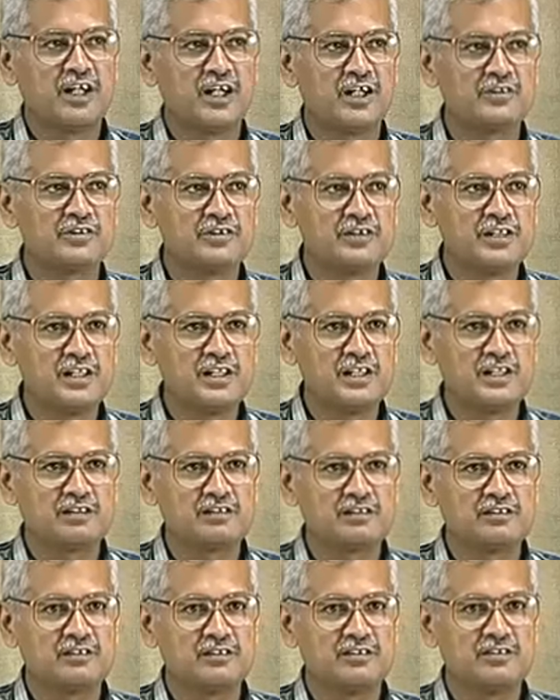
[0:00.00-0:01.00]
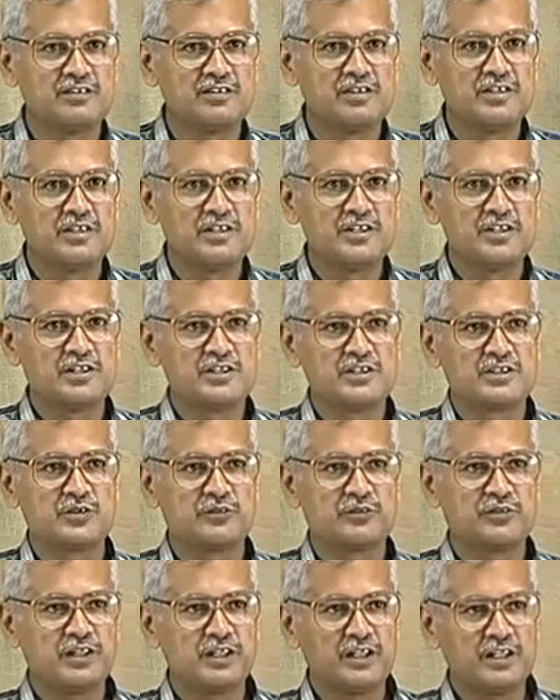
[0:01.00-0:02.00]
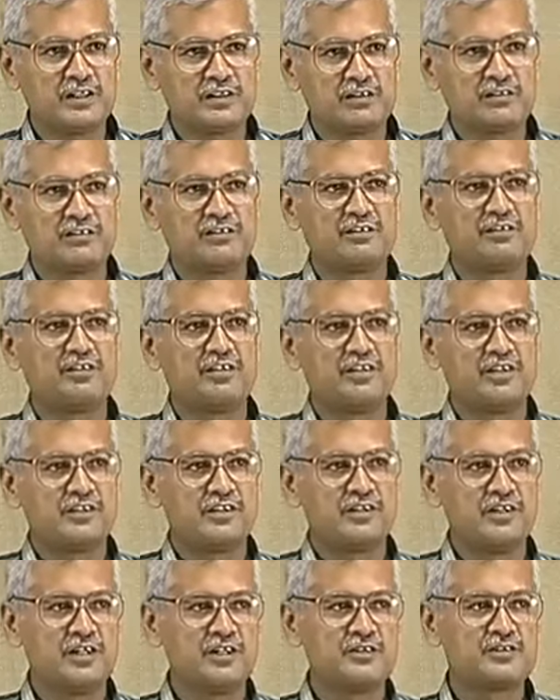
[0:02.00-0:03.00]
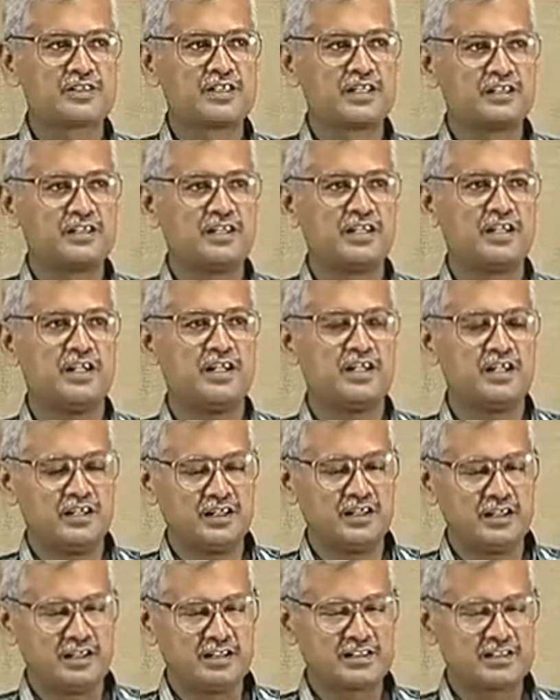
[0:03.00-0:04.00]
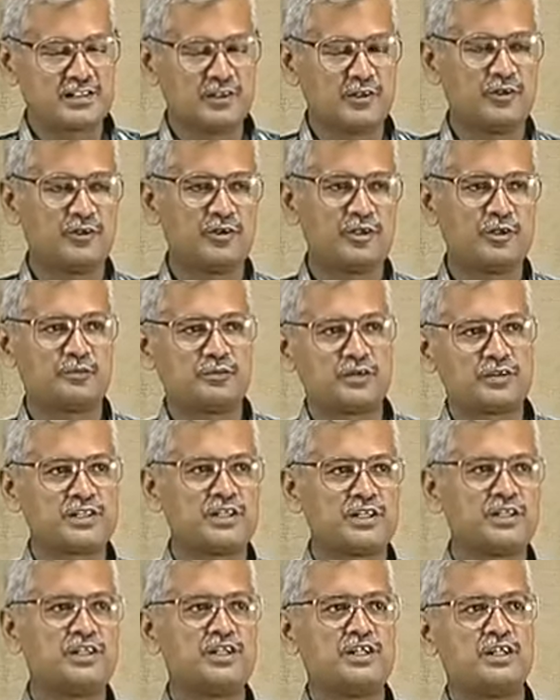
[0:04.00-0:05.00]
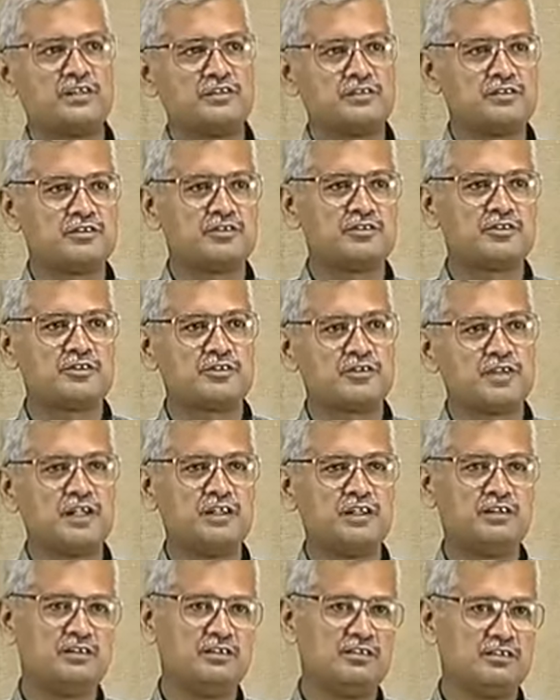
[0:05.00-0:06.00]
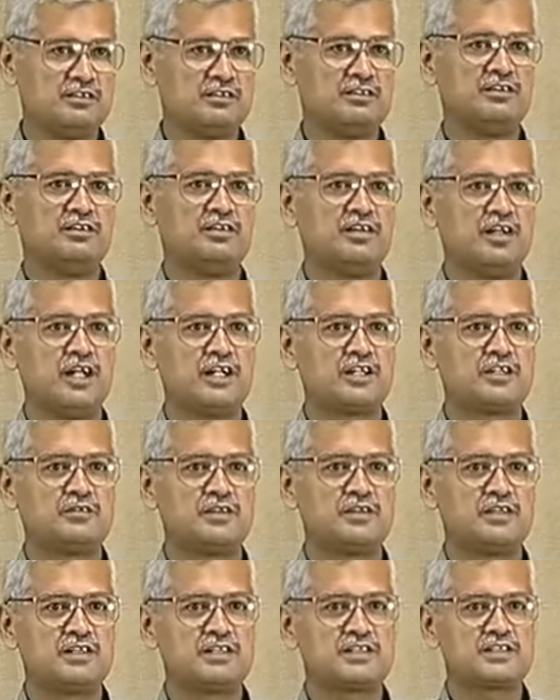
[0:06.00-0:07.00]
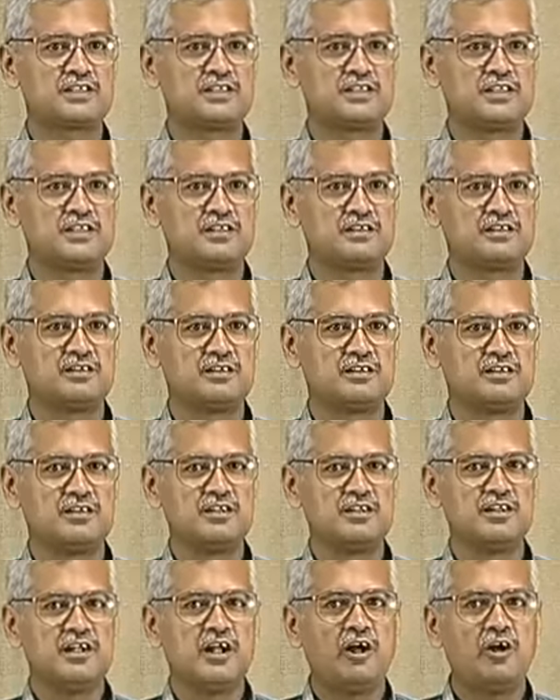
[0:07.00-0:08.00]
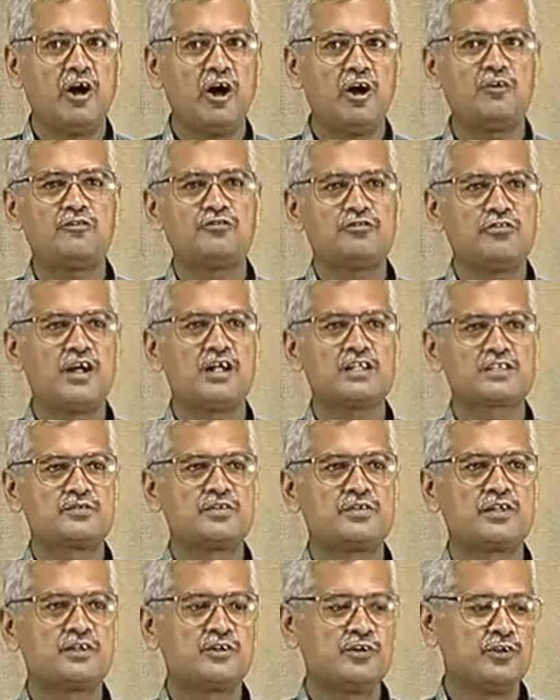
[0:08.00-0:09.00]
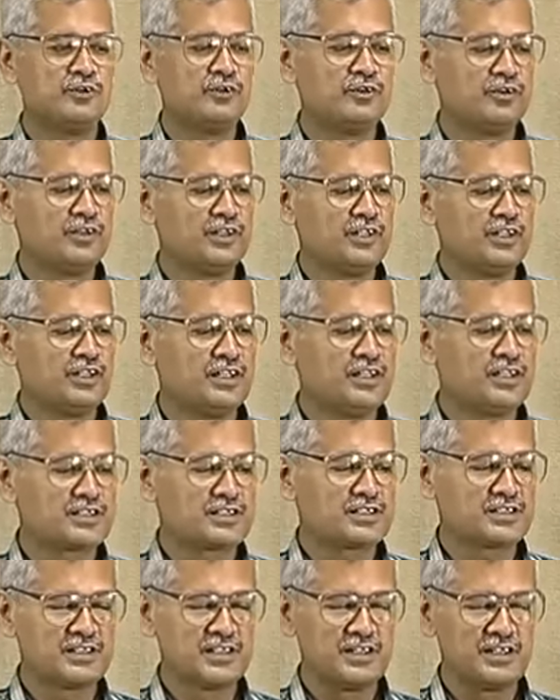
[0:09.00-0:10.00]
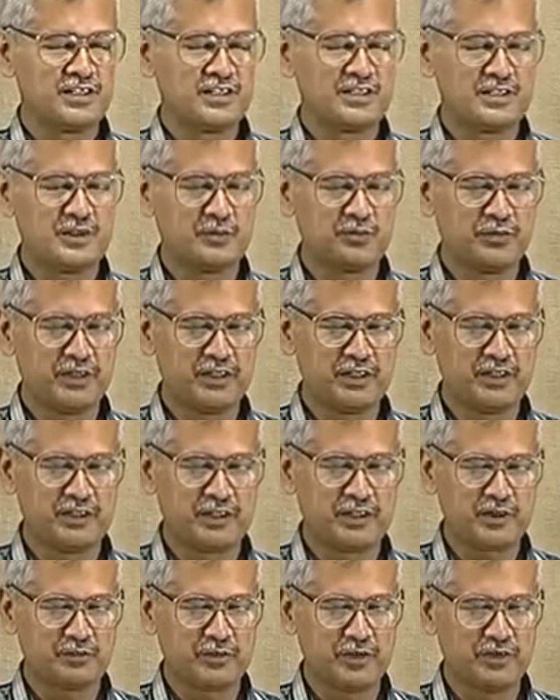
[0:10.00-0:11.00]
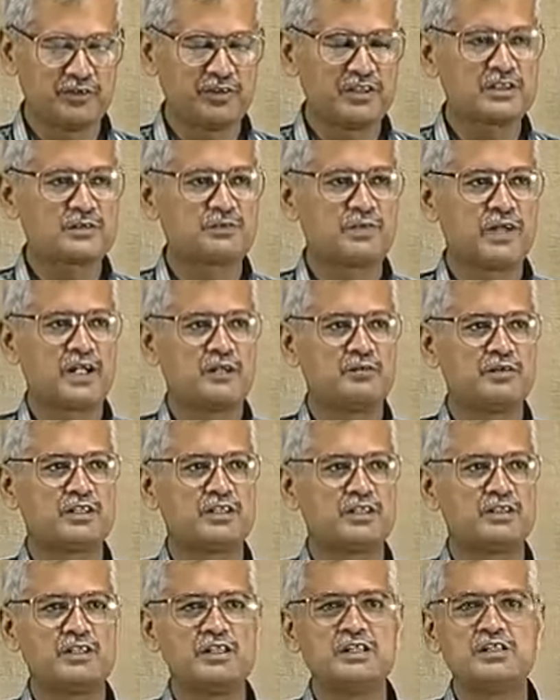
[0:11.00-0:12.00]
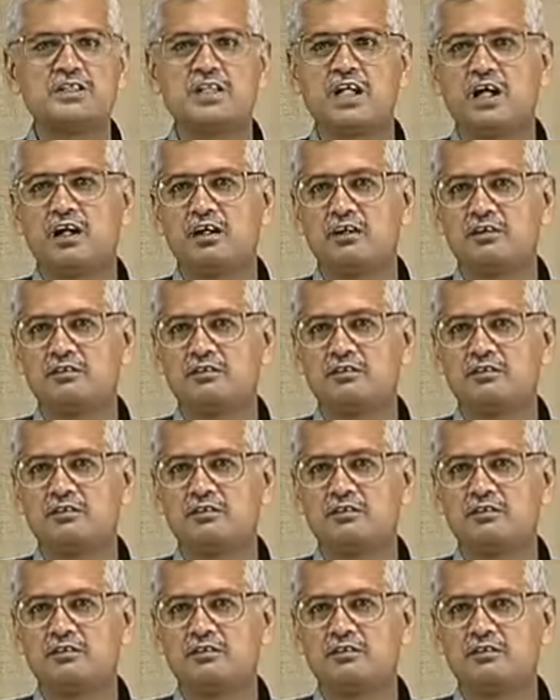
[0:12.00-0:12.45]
out there. So we are reducing the error and slowly proceeding to the ultimate destiny. Now how fast we go is dependent upon this parameter eta,